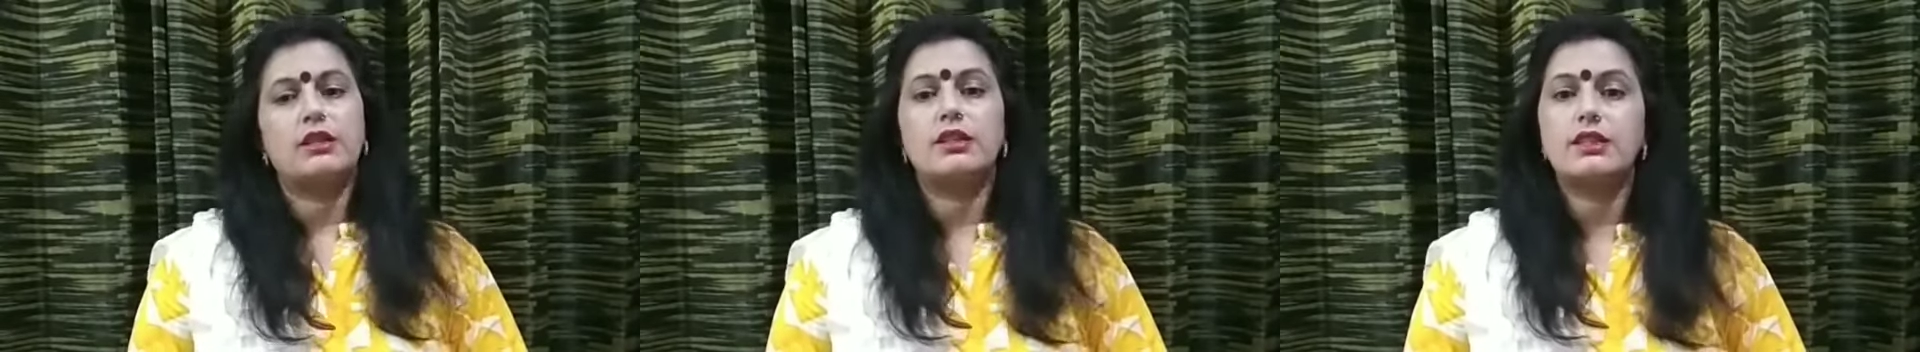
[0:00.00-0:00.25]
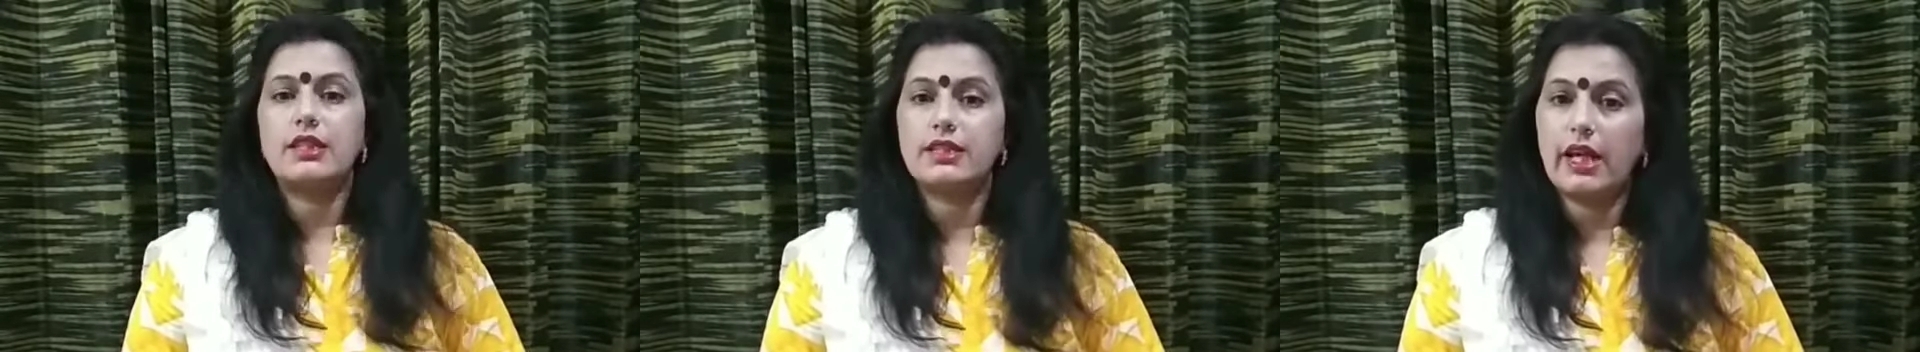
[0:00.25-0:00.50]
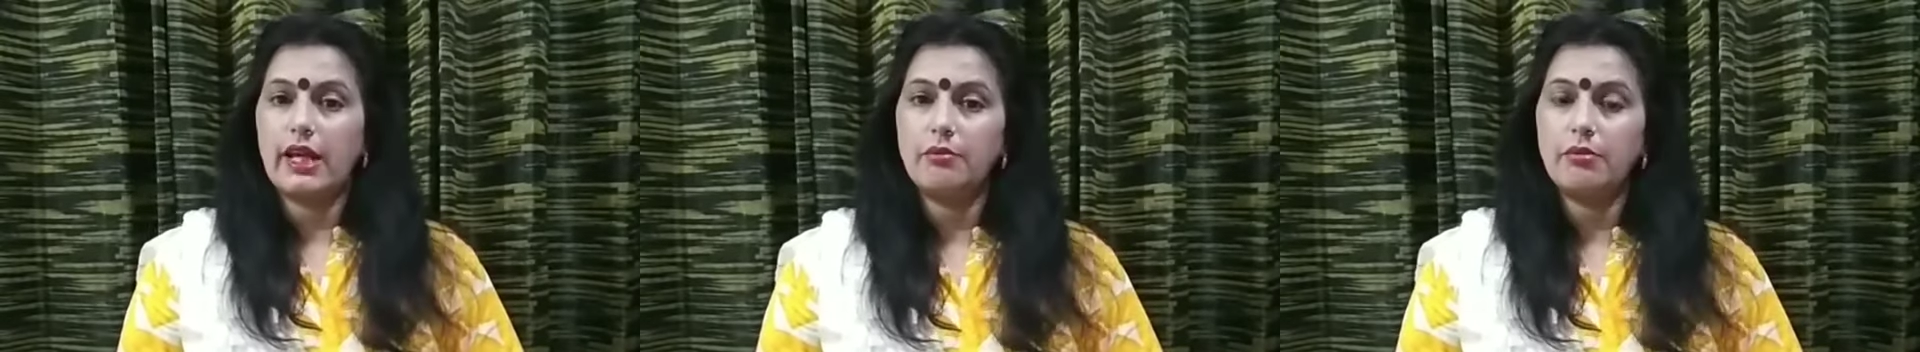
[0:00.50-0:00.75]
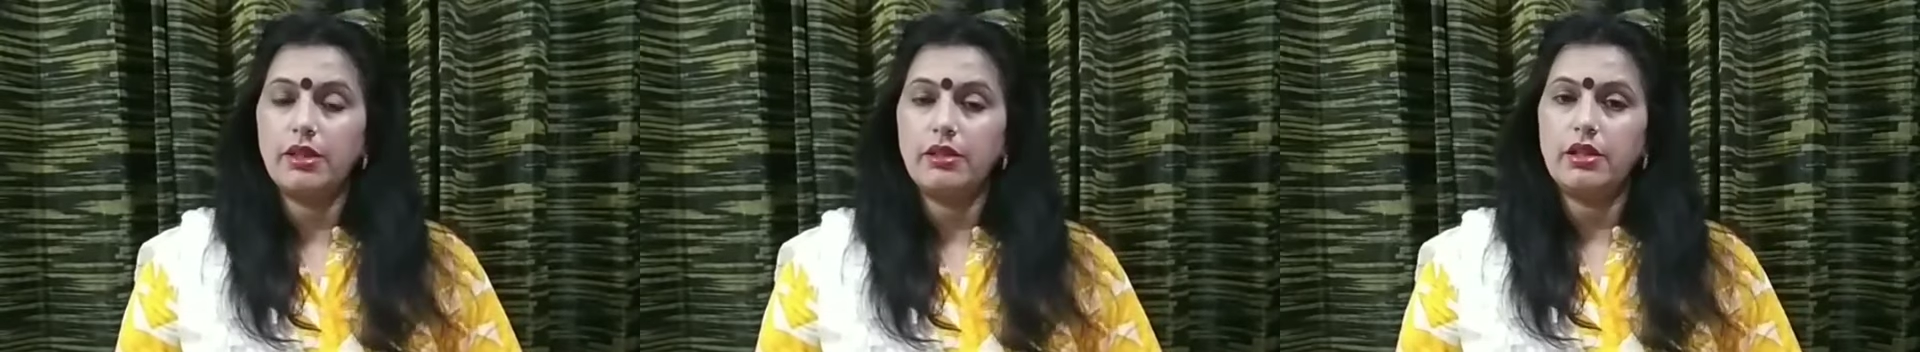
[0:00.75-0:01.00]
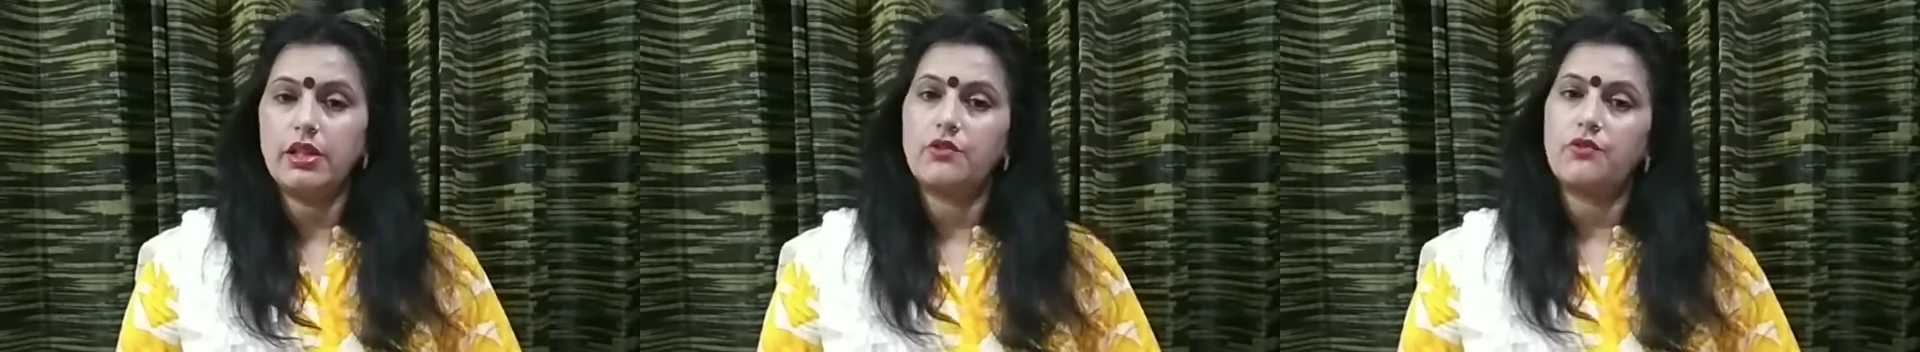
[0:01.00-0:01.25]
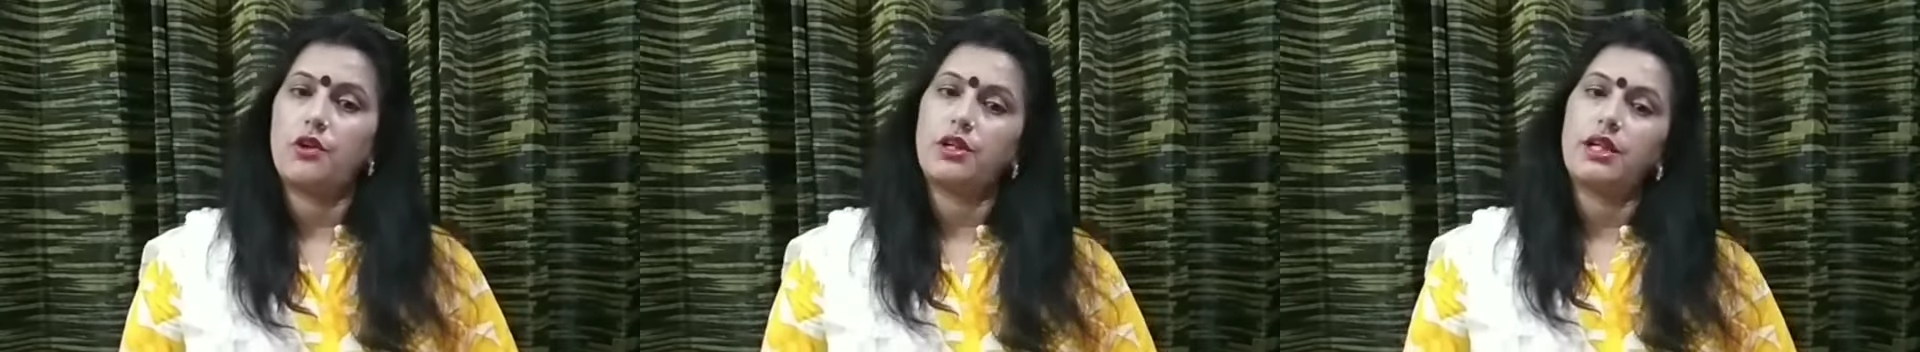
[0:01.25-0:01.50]
This assignment is
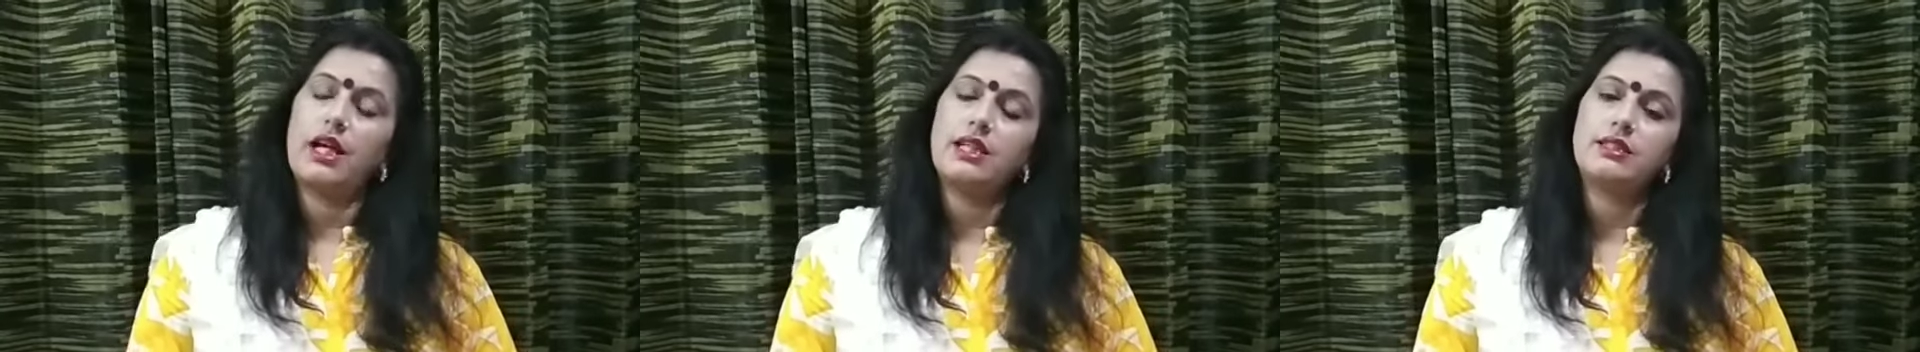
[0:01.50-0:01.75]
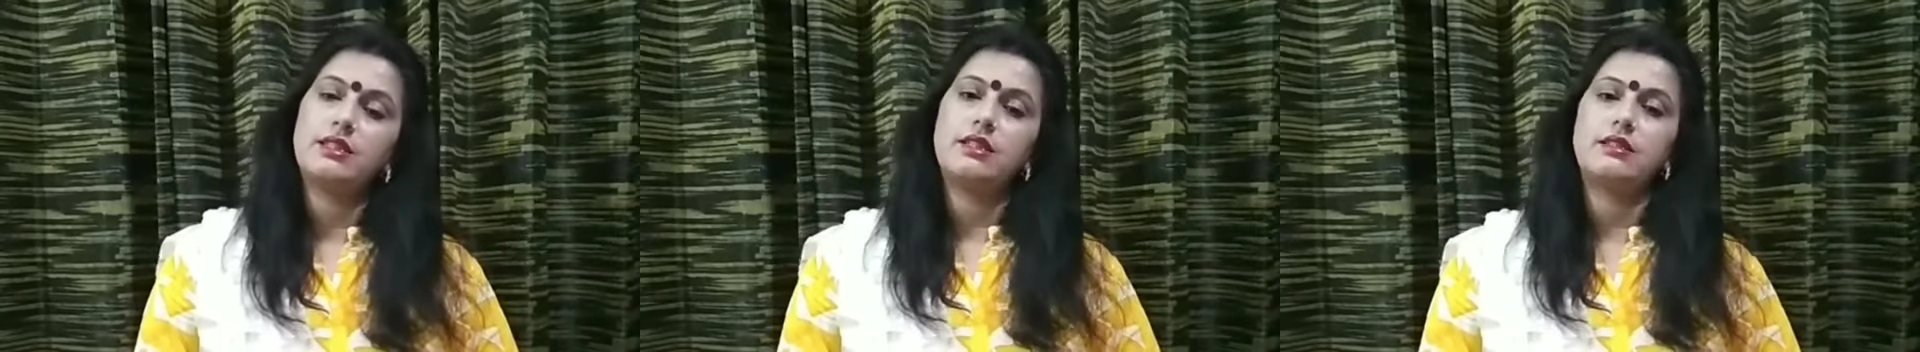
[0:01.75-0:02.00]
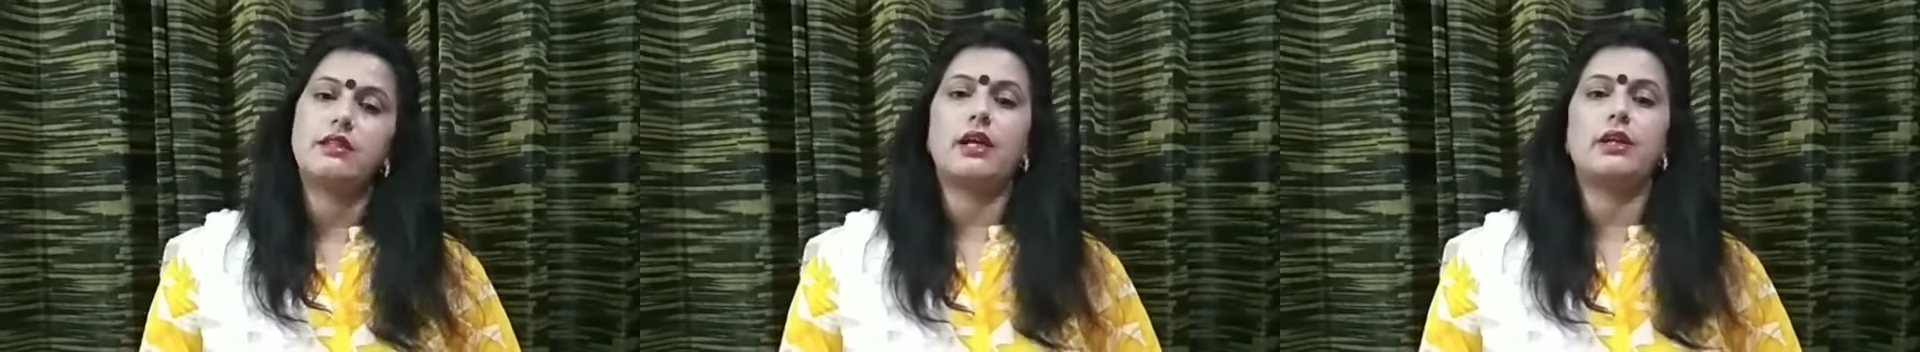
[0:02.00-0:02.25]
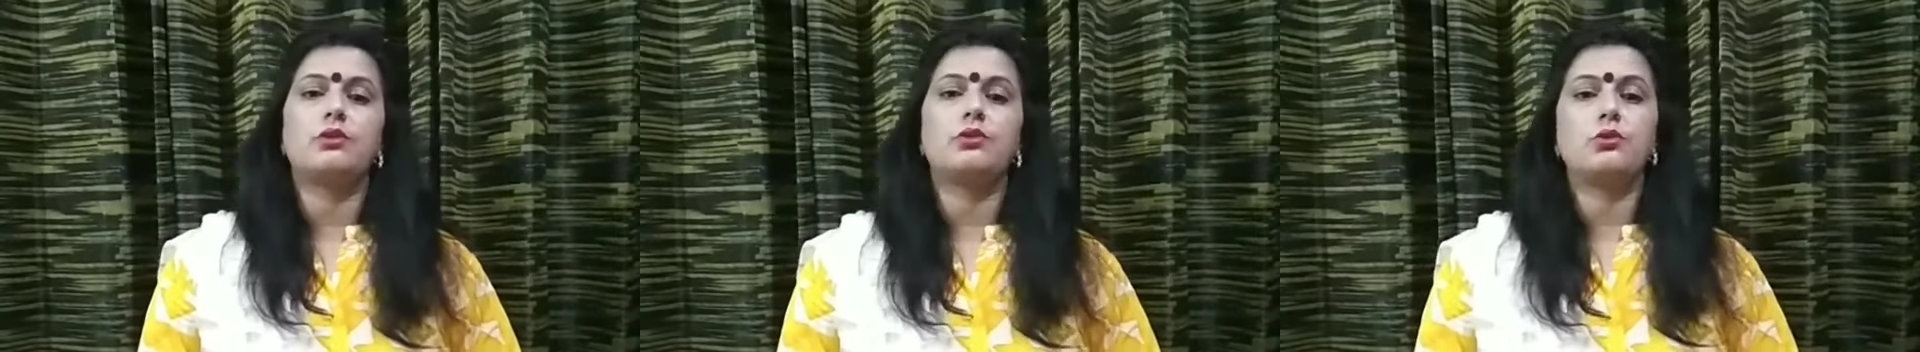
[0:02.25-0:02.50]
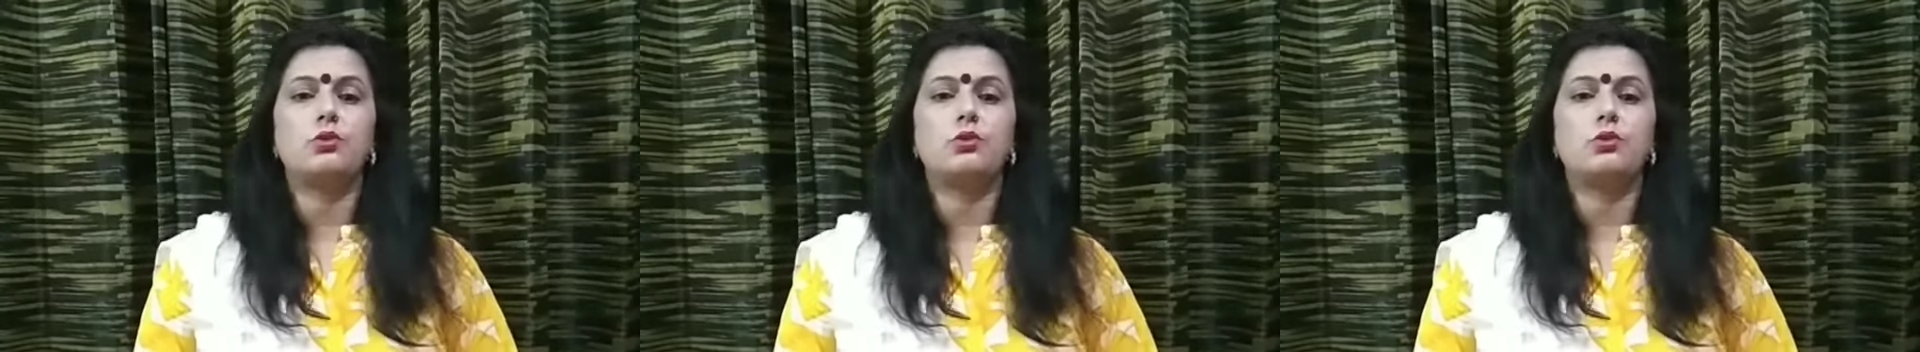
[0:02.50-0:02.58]
for classes 9 to